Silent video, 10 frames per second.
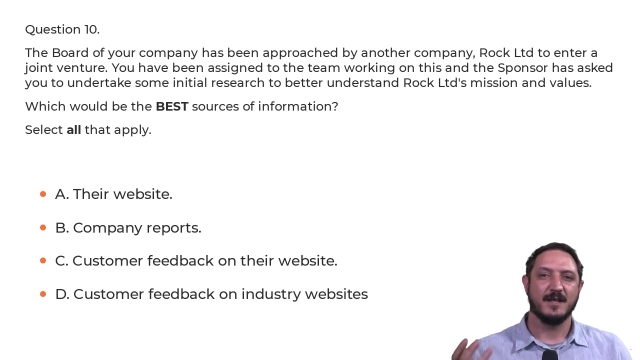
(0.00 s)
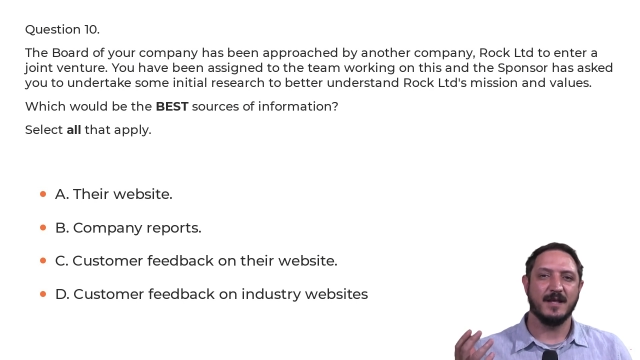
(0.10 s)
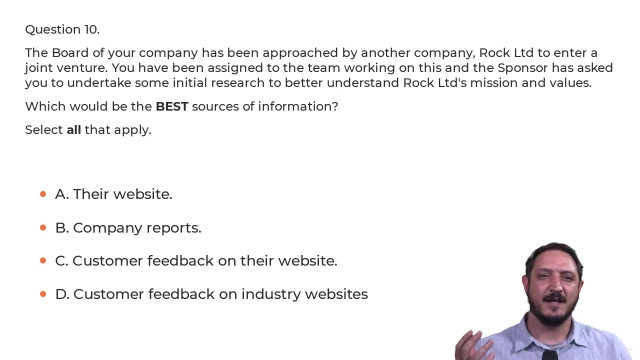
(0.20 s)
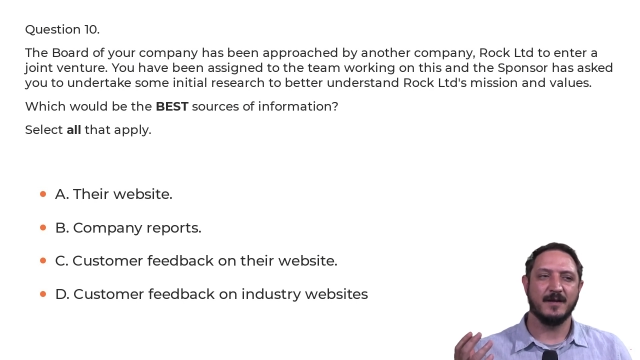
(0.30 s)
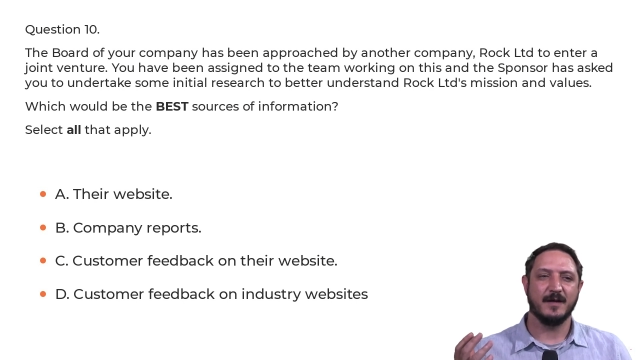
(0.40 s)

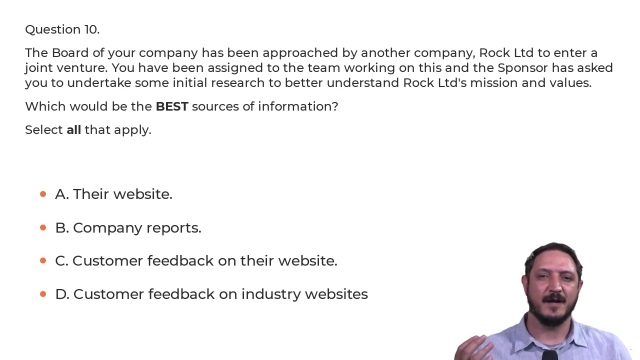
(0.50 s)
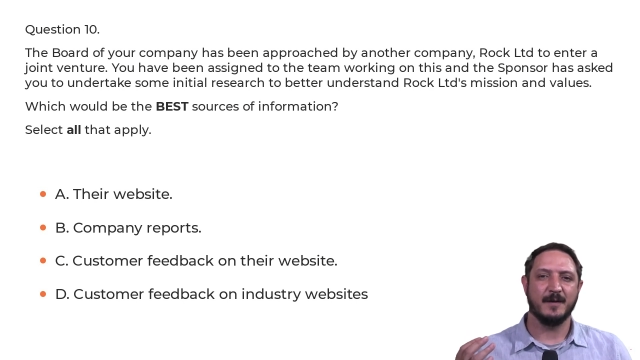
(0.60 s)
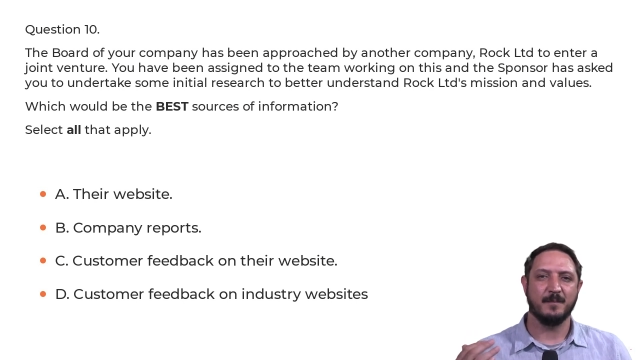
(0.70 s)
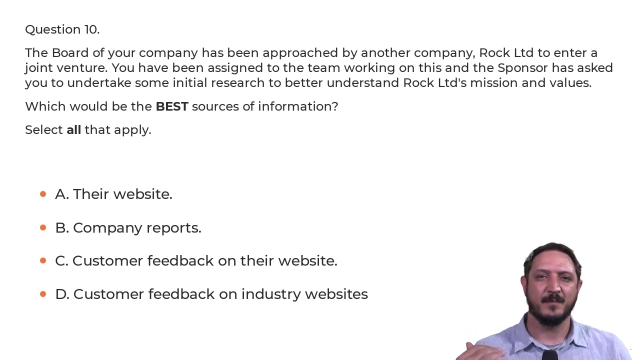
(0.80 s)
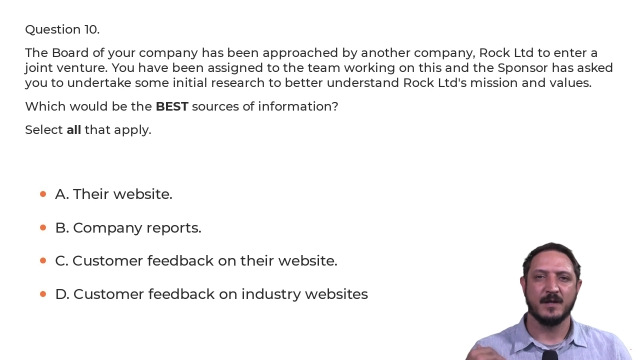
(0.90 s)
then
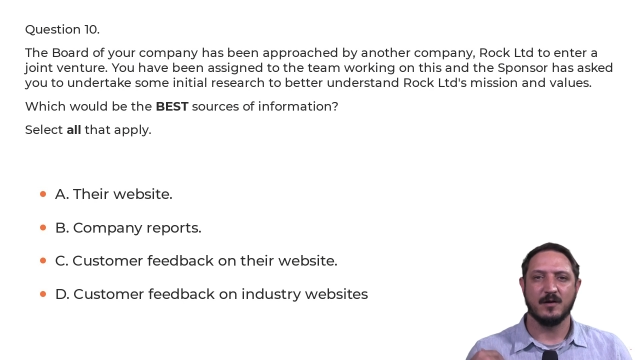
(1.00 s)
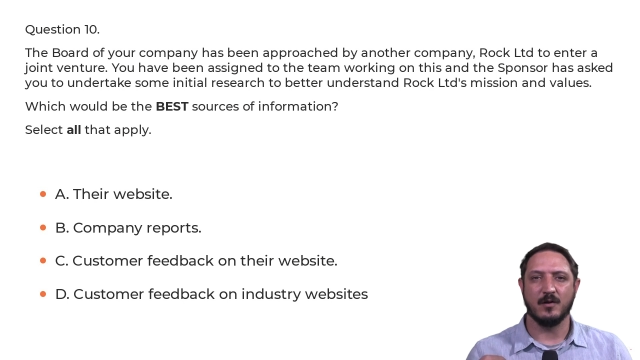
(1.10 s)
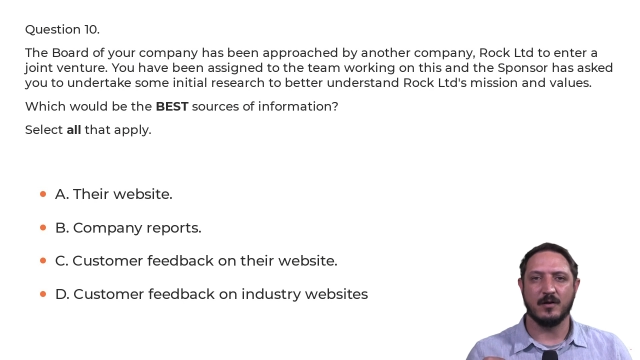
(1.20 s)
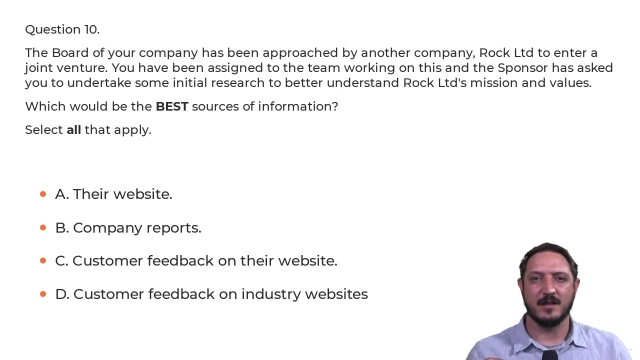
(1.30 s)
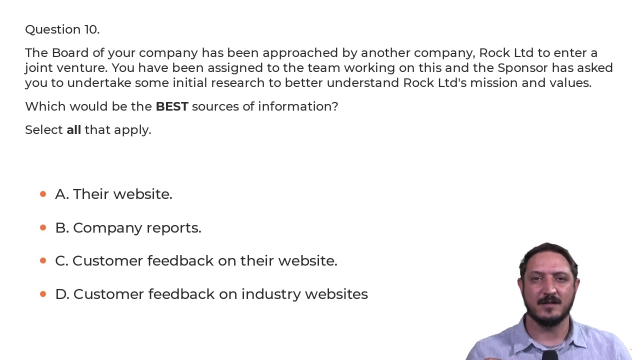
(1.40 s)
a
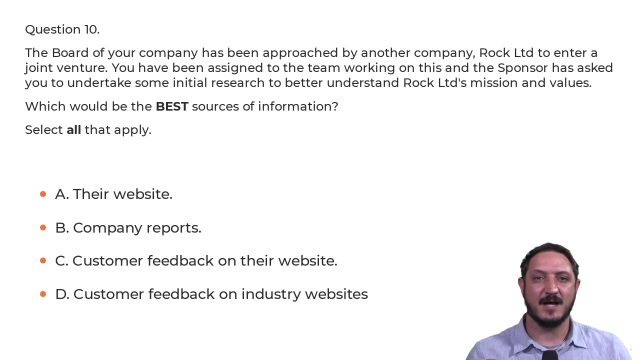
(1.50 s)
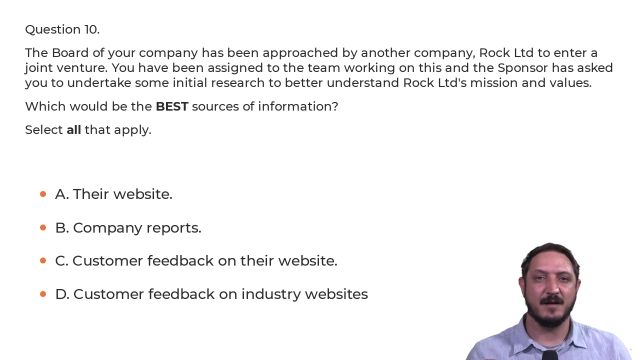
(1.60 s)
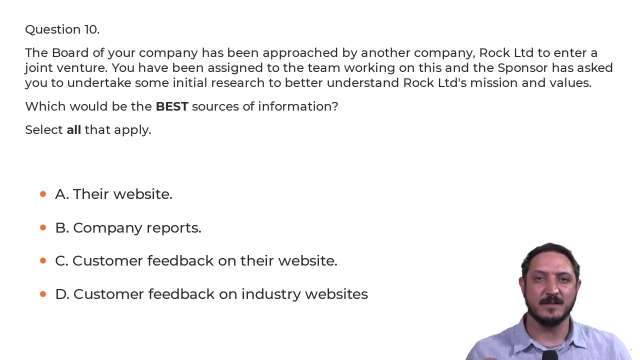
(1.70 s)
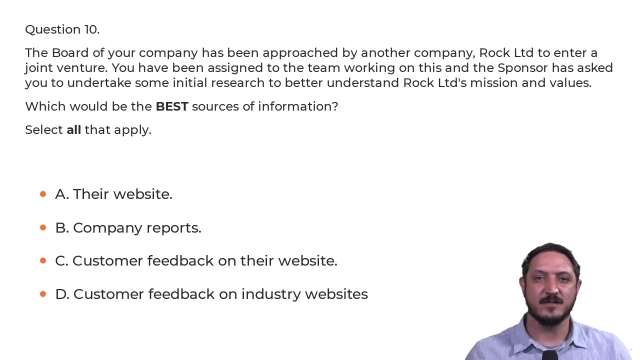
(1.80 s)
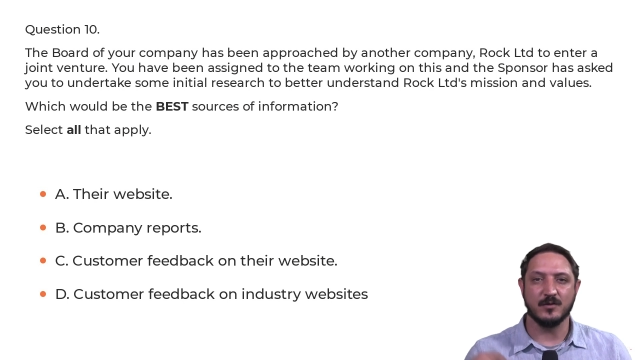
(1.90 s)
lot of the
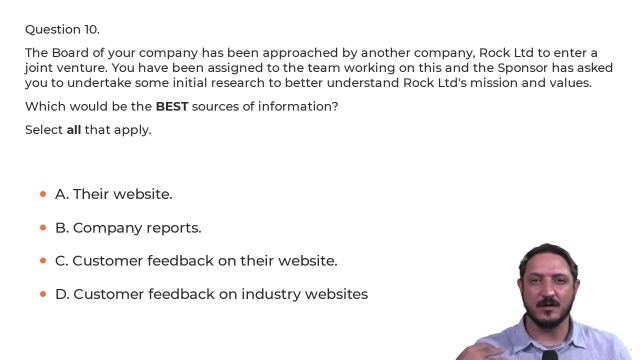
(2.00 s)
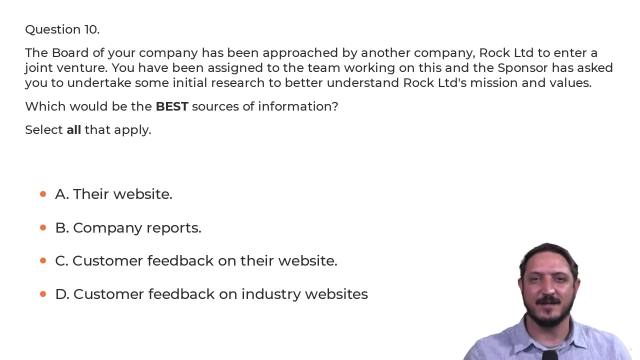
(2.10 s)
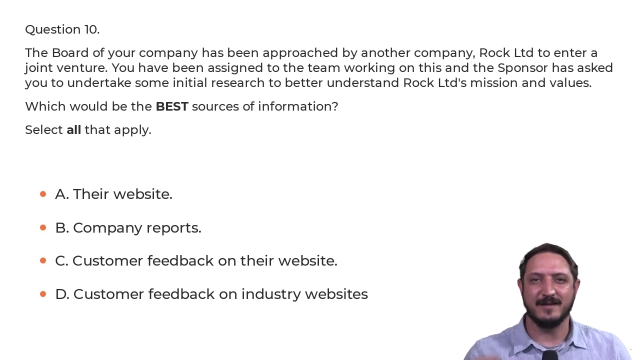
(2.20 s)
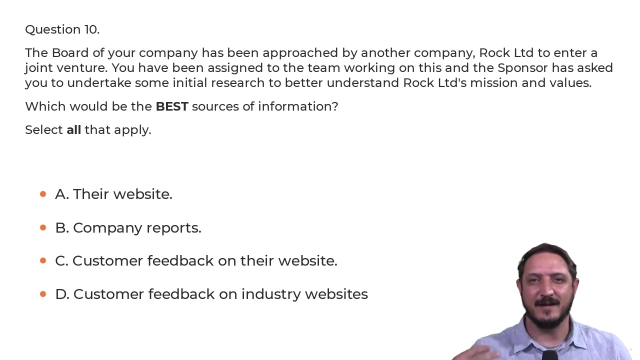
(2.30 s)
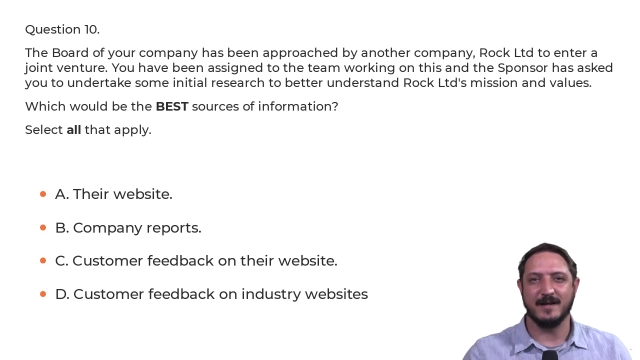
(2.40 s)
time it's
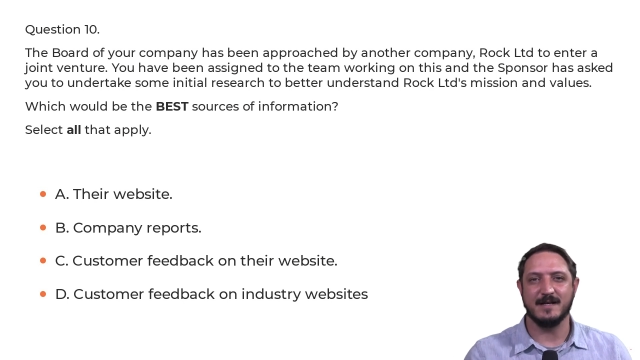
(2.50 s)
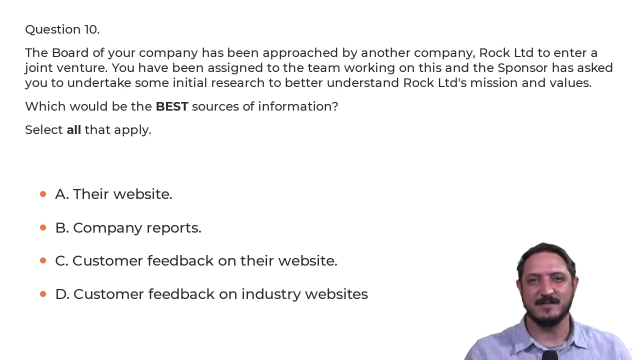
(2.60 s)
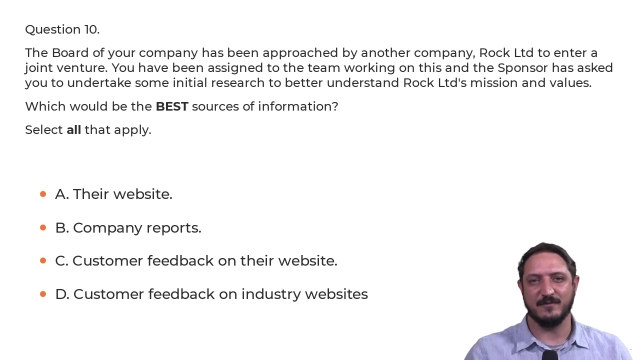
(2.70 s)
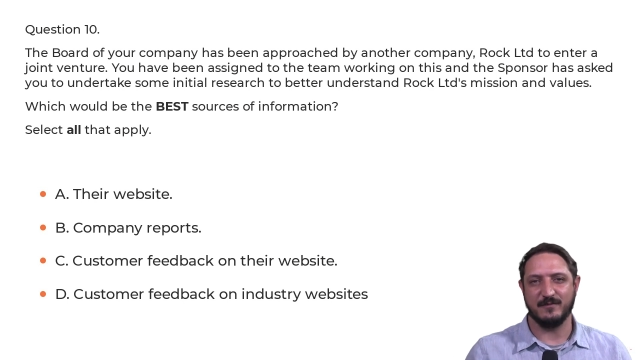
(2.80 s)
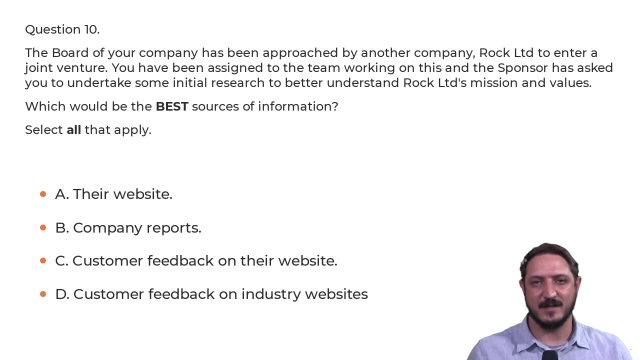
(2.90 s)
not done as
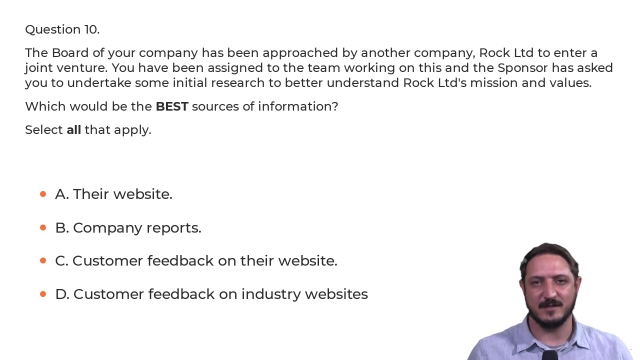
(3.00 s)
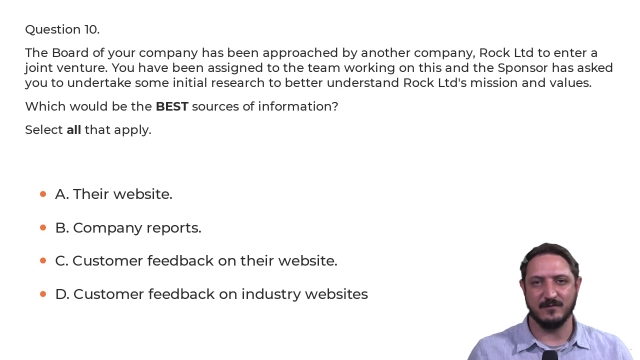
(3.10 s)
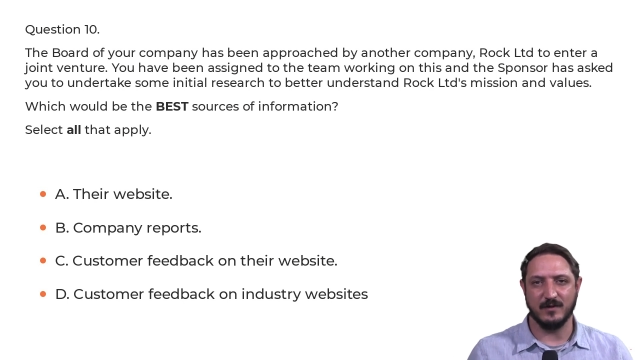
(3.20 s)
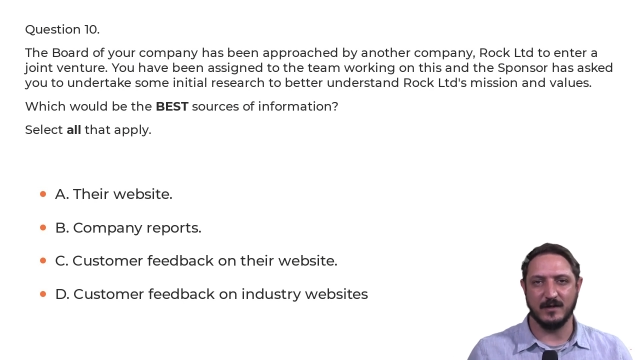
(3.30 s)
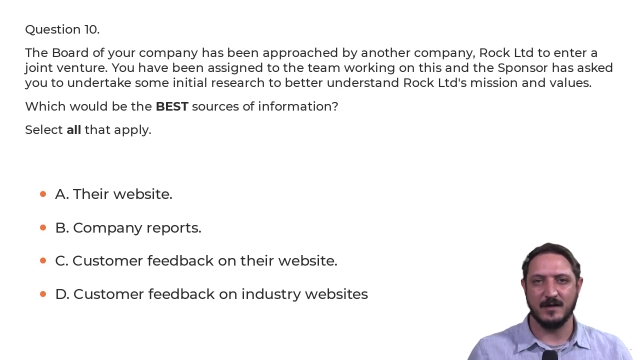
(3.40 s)

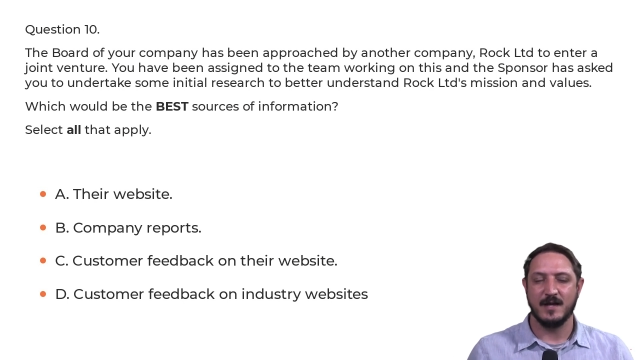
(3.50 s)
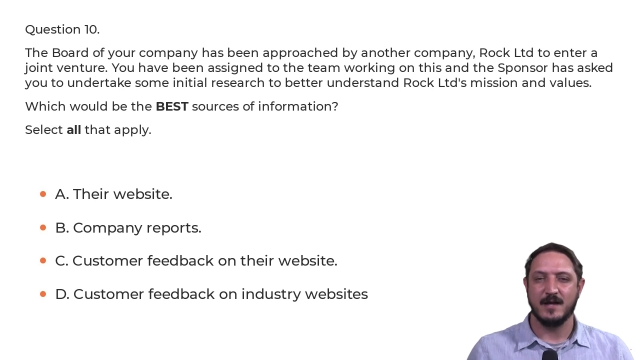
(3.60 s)
effectively.